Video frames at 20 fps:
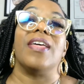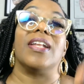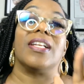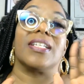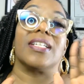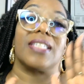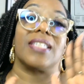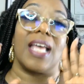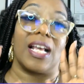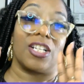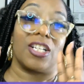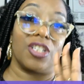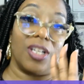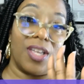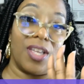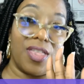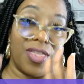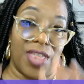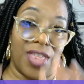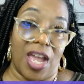It is
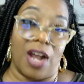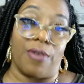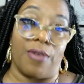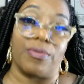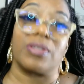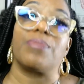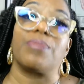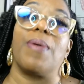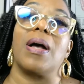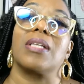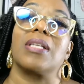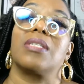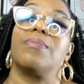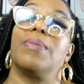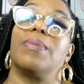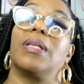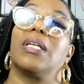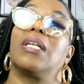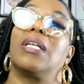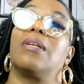actually their
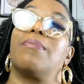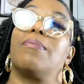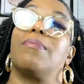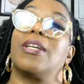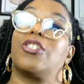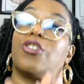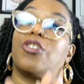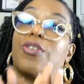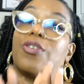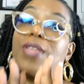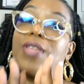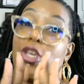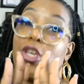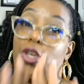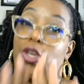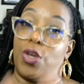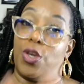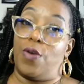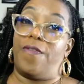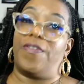responsibility to make sure
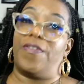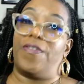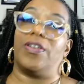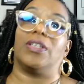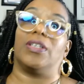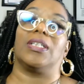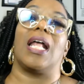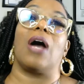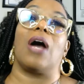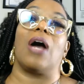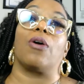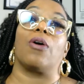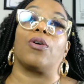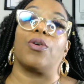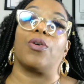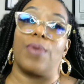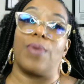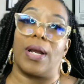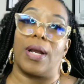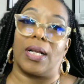that you filled it out
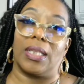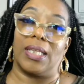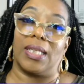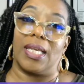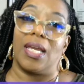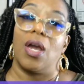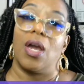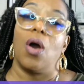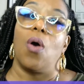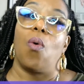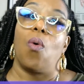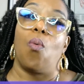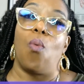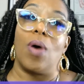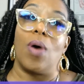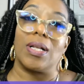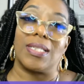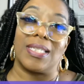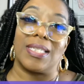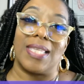correctly.
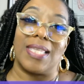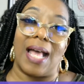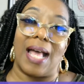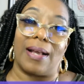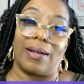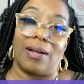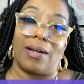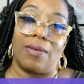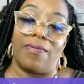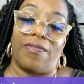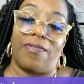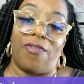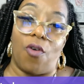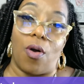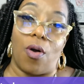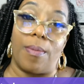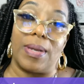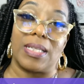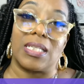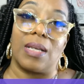Once that
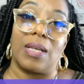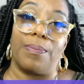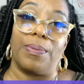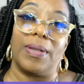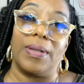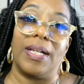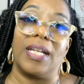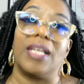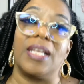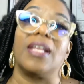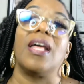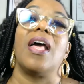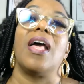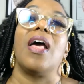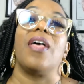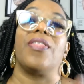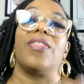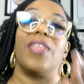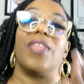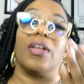form is completed,
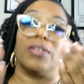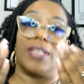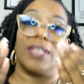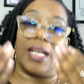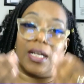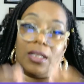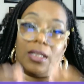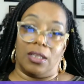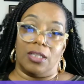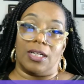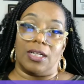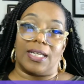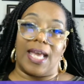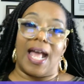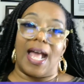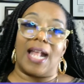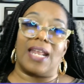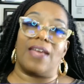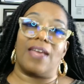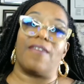they'll take a look
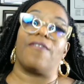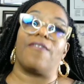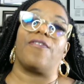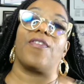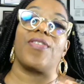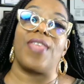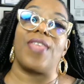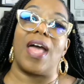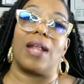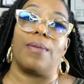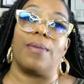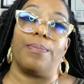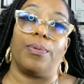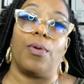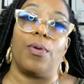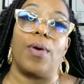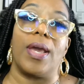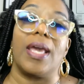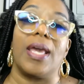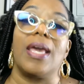at it for that
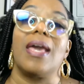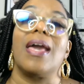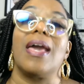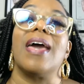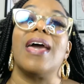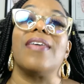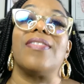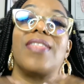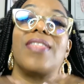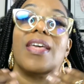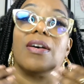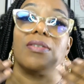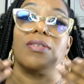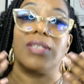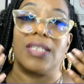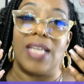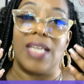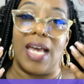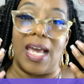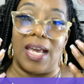employee and they'll
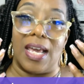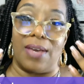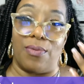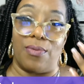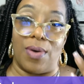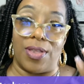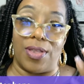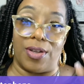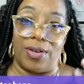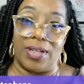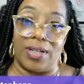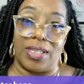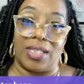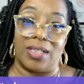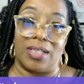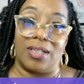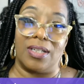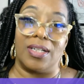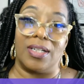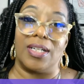say whether
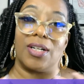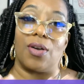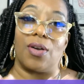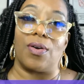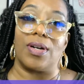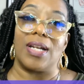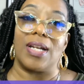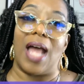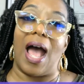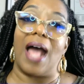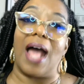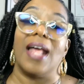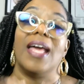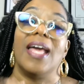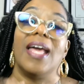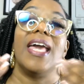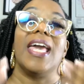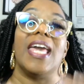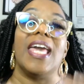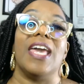it's good or not.
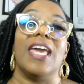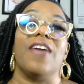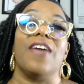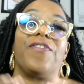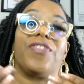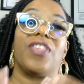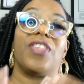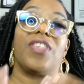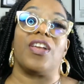If